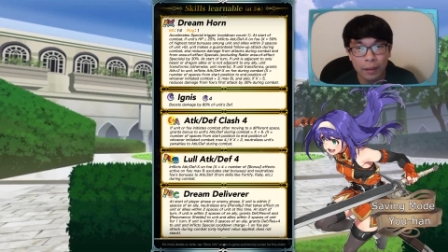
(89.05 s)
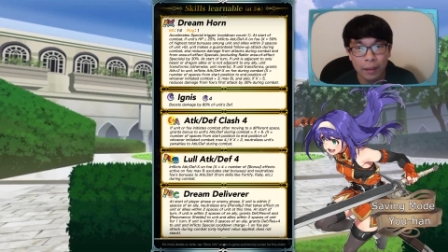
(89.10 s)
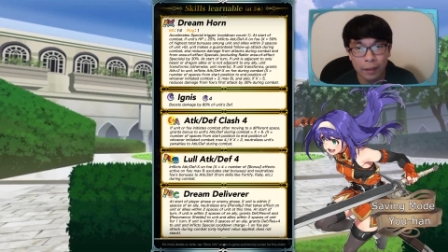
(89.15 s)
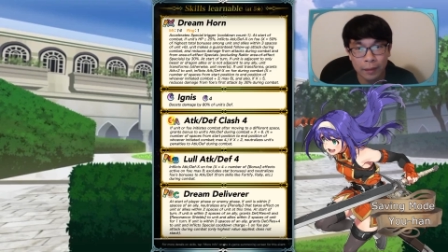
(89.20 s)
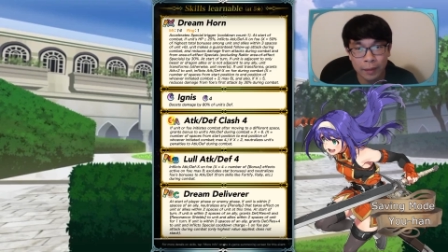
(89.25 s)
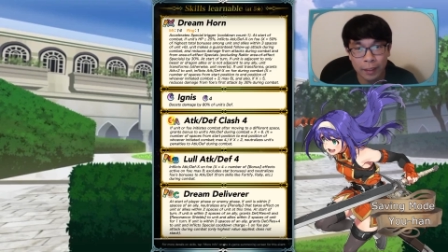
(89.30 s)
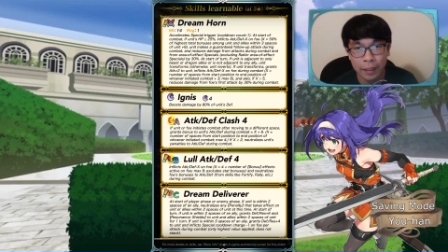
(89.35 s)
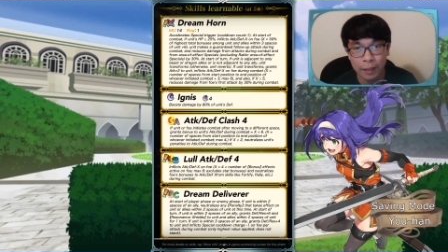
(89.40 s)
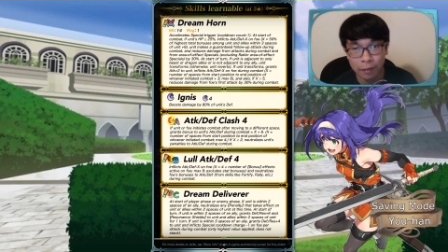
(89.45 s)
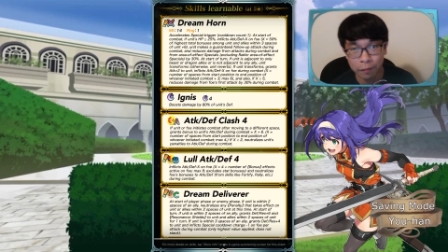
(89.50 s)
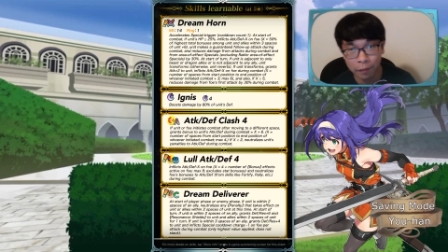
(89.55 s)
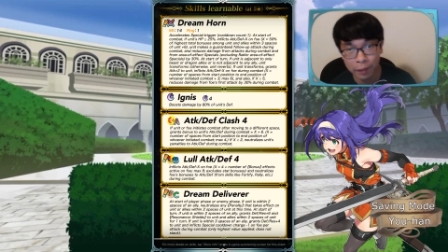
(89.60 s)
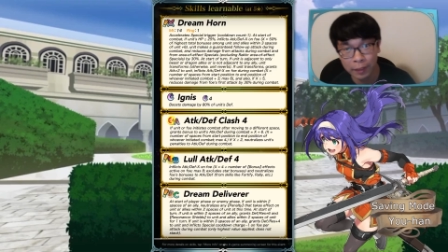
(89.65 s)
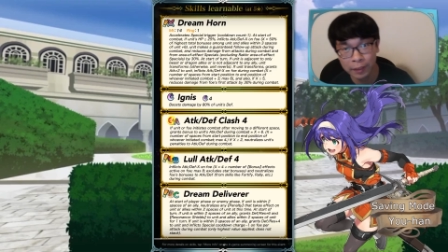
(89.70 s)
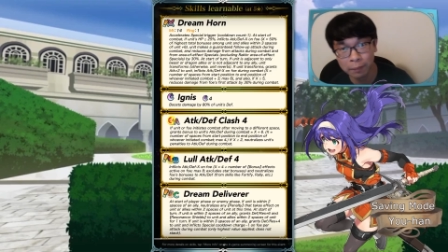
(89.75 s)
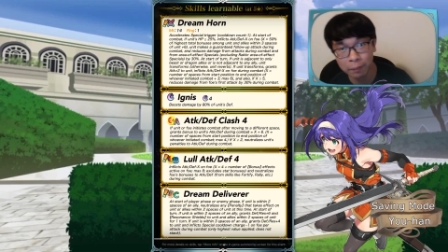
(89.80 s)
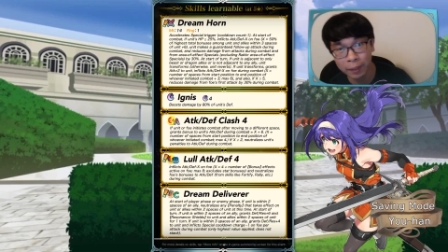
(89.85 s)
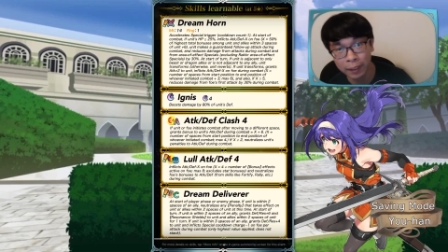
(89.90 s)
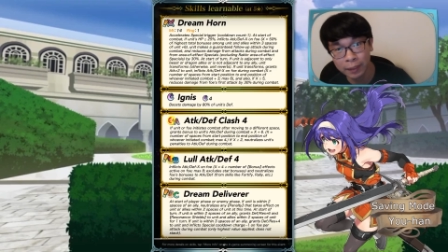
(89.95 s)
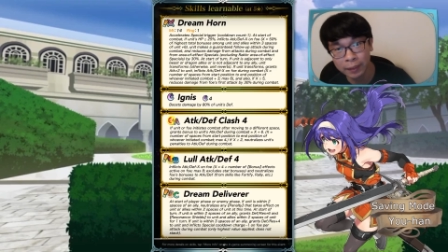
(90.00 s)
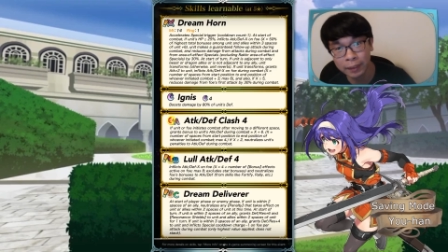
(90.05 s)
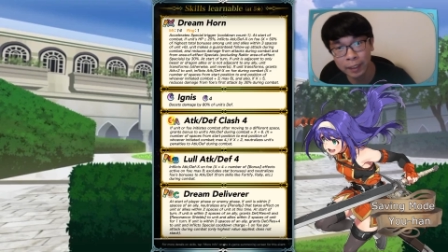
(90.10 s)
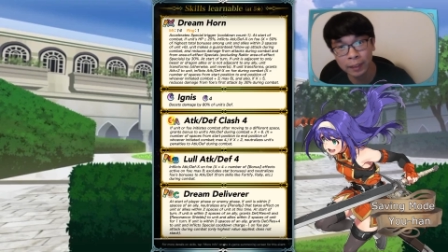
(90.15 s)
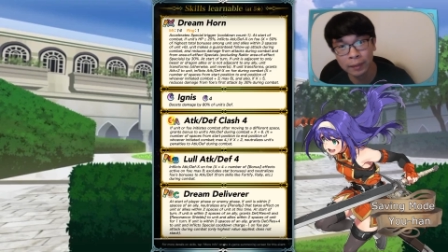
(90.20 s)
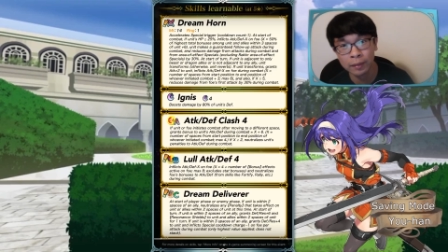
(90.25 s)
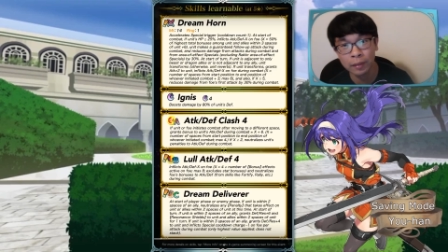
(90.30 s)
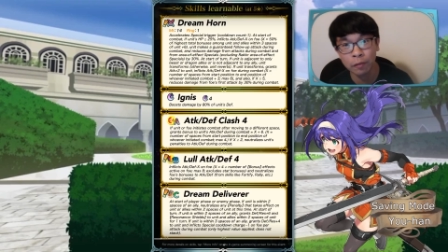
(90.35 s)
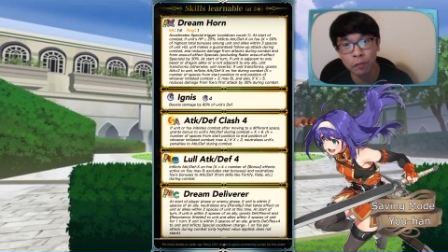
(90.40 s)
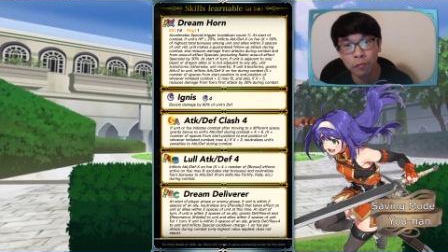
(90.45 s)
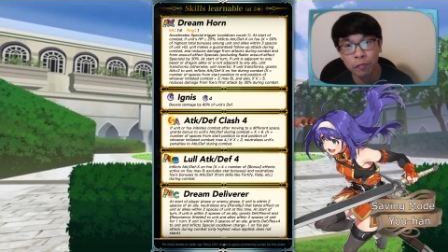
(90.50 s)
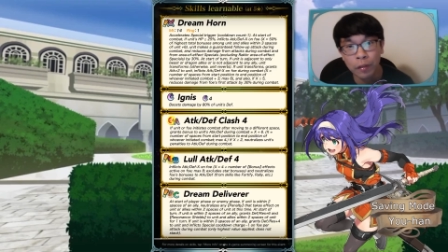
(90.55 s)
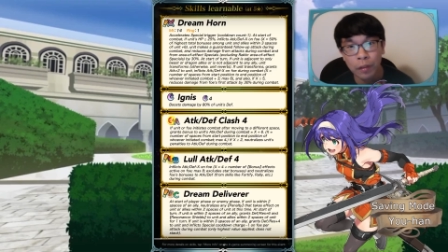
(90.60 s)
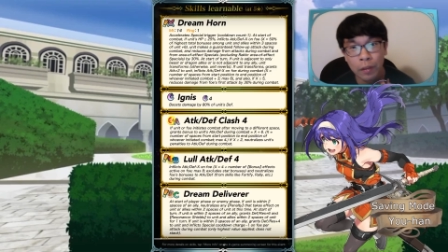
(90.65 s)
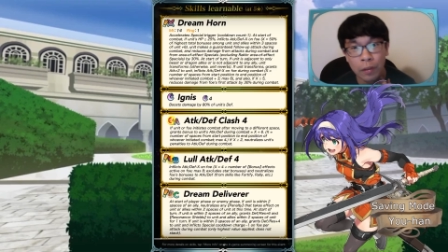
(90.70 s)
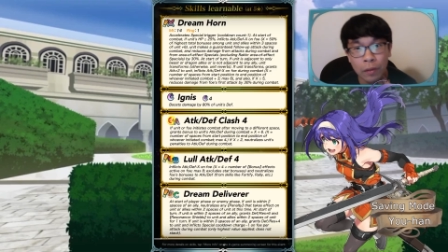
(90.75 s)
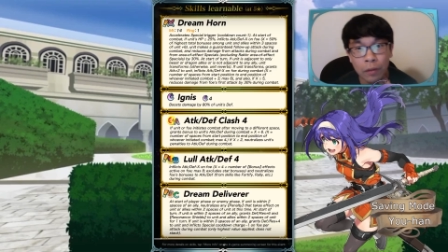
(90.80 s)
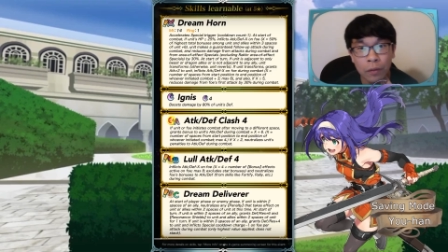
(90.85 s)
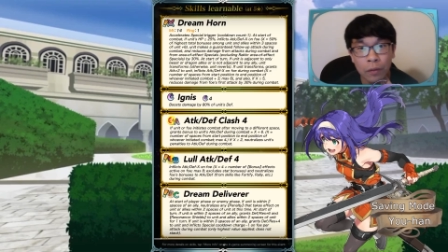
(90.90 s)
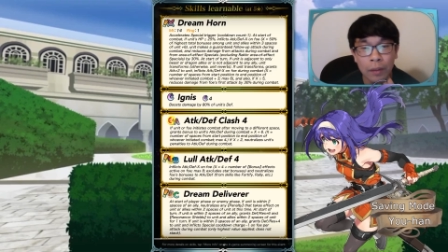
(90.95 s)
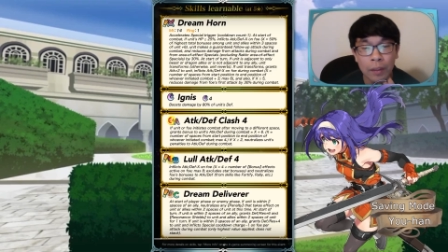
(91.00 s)
attack defense minus X on
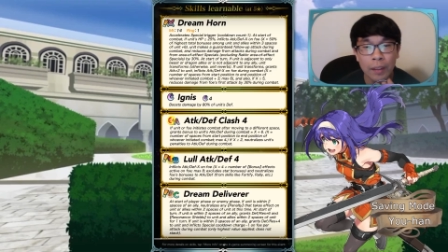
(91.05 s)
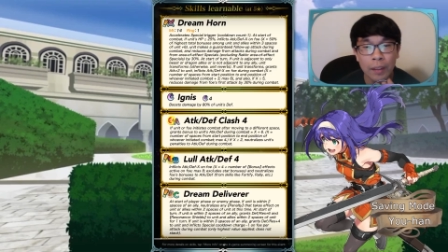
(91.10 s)
foe.